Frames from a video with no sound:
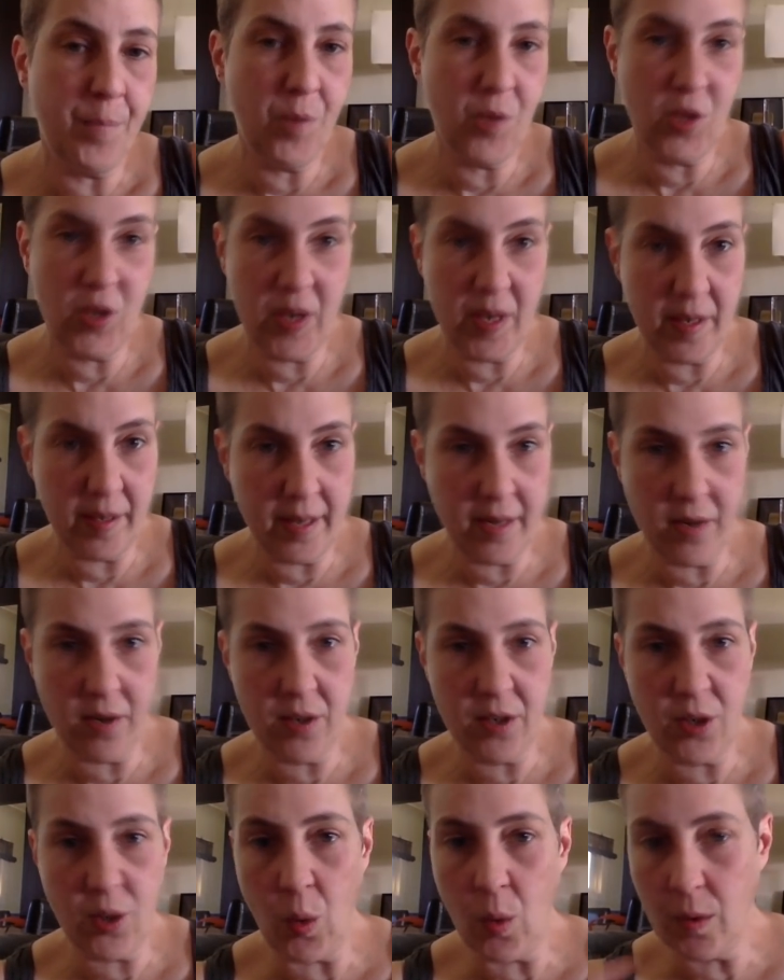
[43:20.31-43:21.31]
She
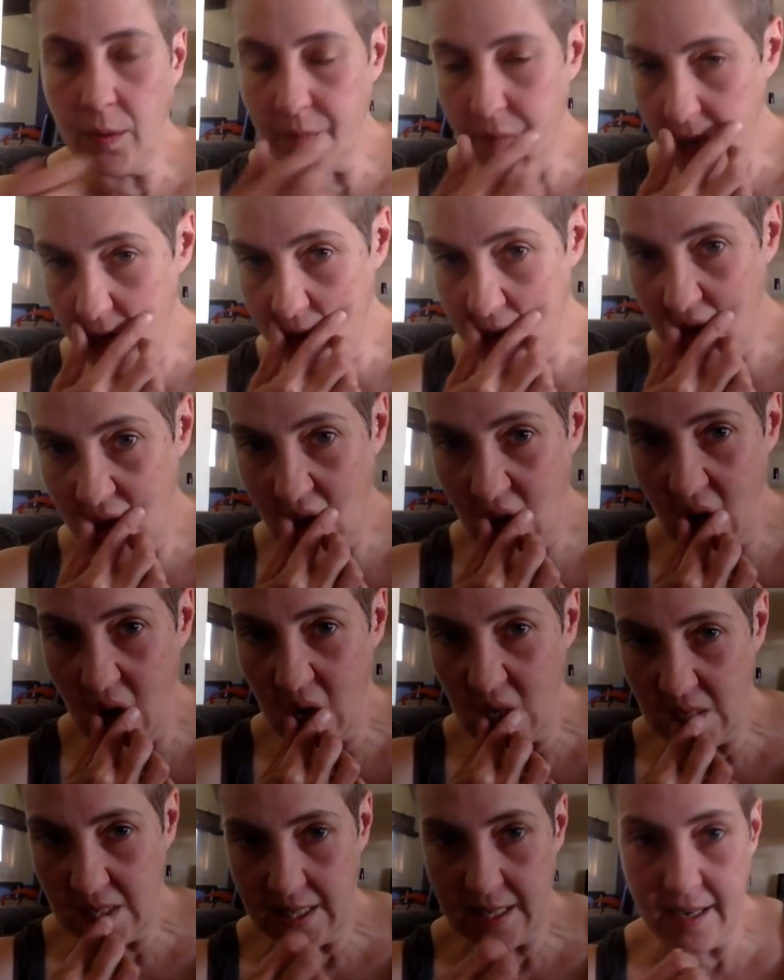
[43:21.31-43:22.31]
later told me
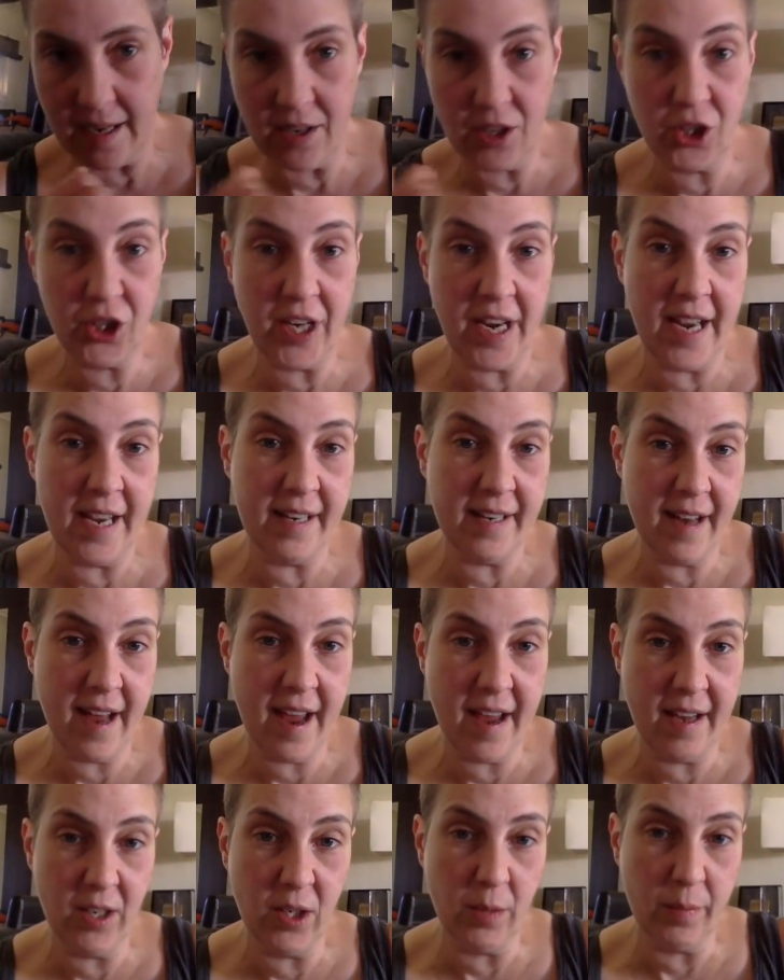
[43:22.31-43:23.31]
that Shane
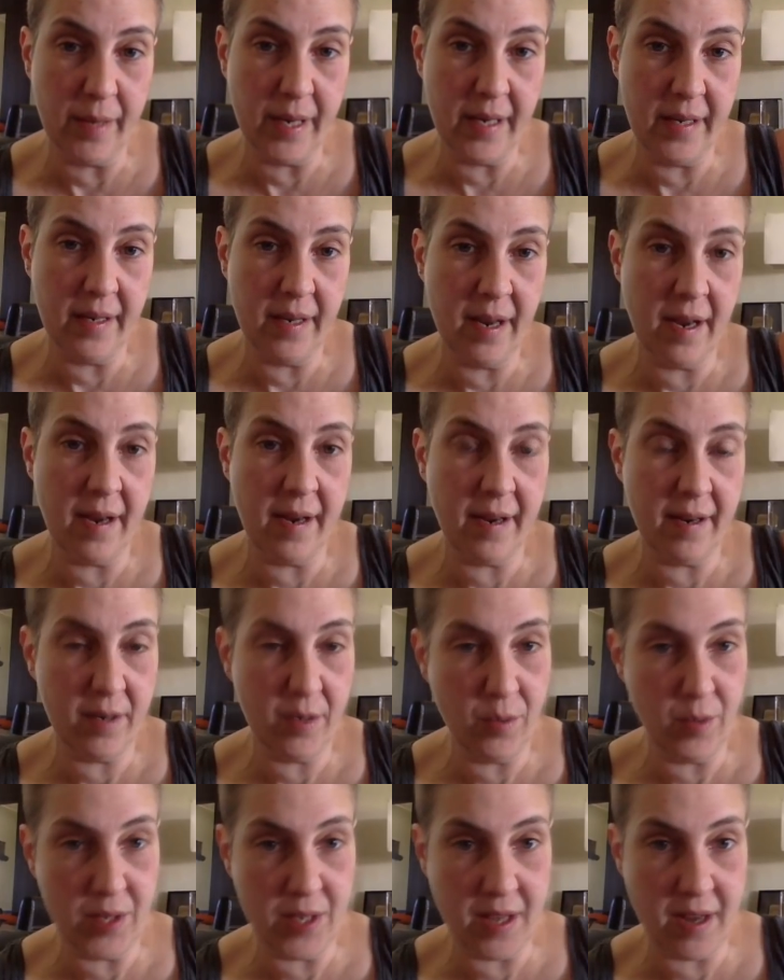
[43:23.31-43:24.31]
Henkelman,
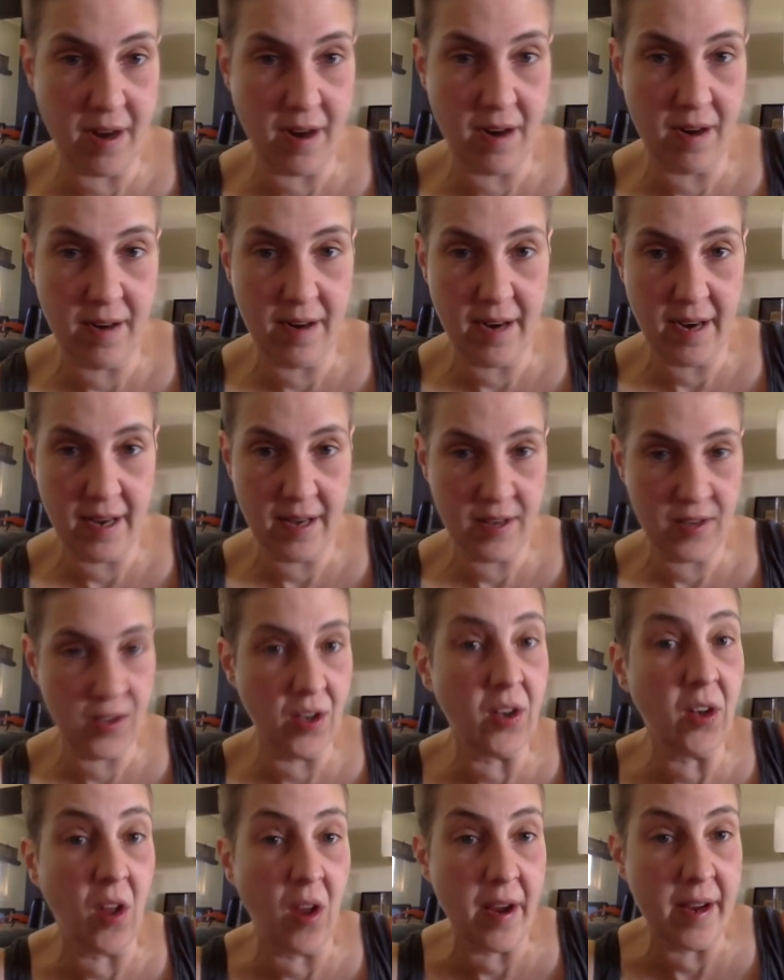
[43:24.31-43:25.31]
who was there as
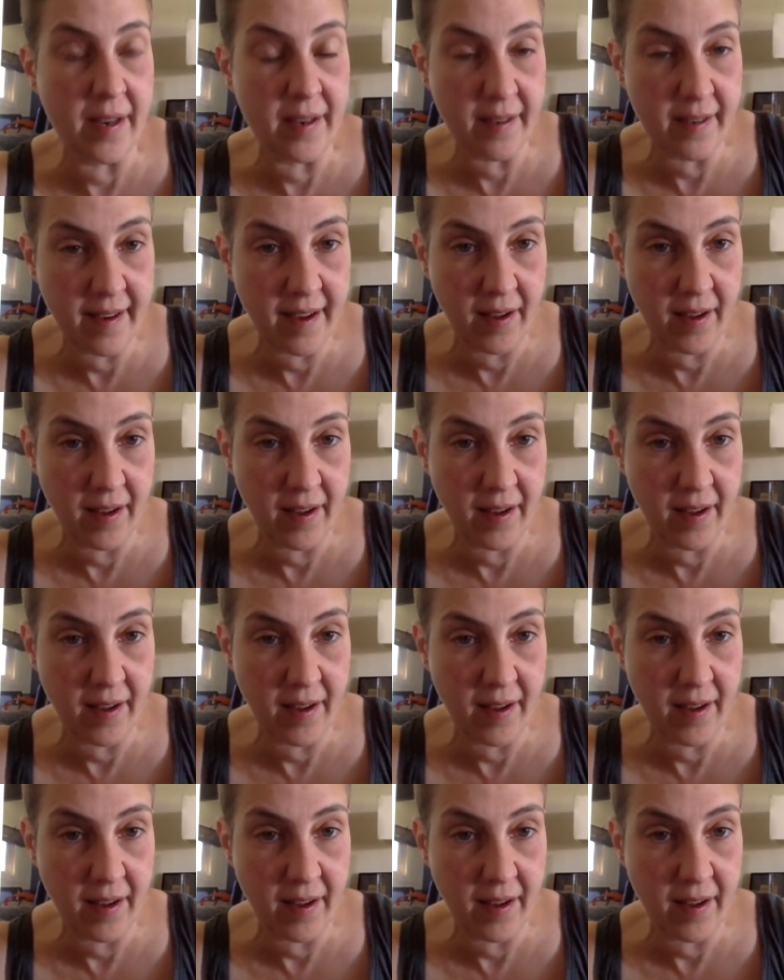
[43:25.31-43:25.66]
the client,